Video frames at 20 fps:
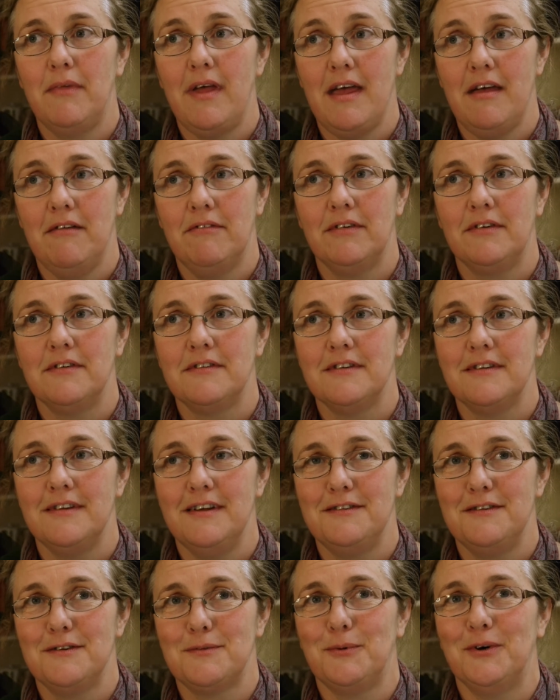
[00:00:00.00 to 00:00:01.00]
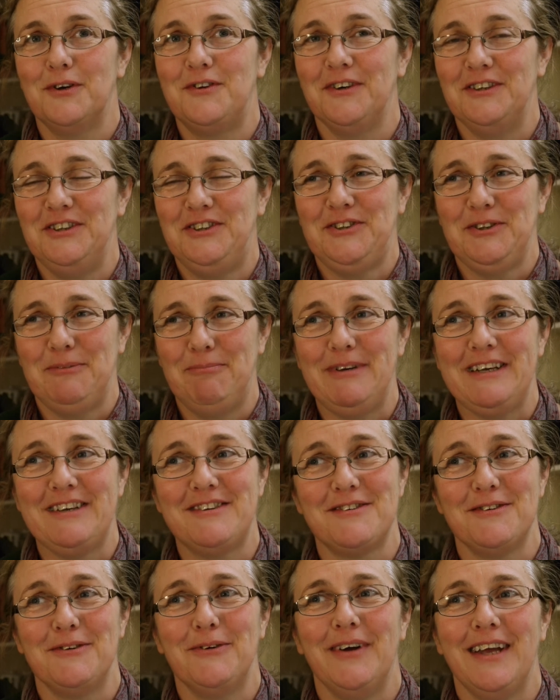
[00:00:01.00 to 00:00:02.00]
the heavens that this is what I should be
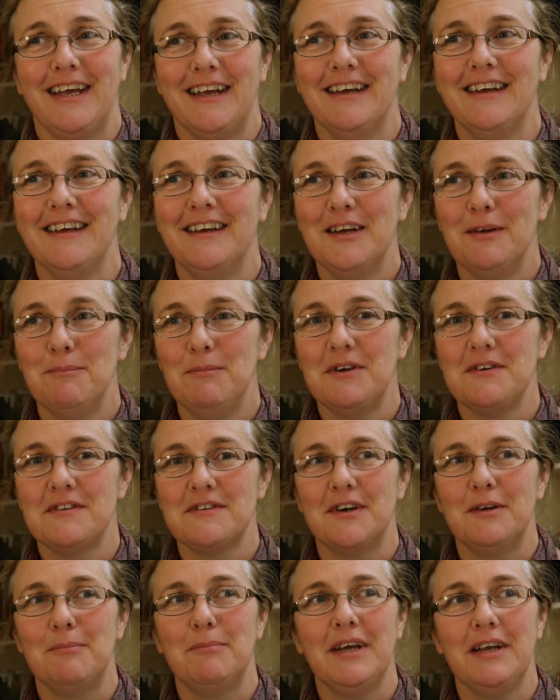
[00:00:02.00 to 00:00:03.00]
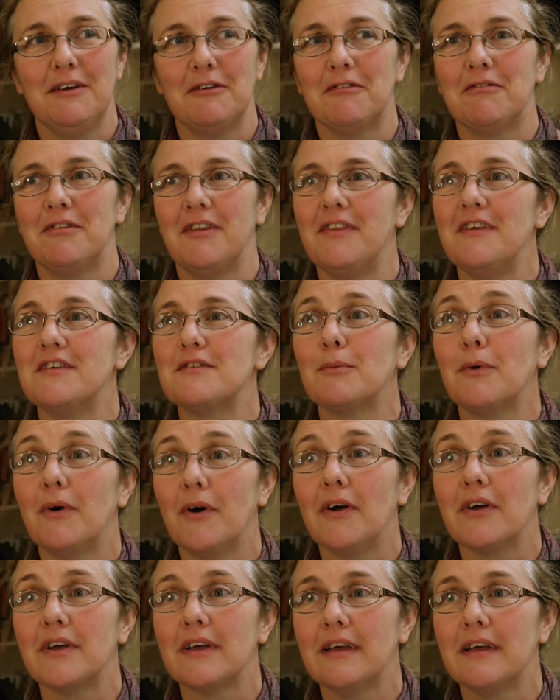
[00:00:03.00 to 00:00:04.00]
doing, because I'd been offered this work.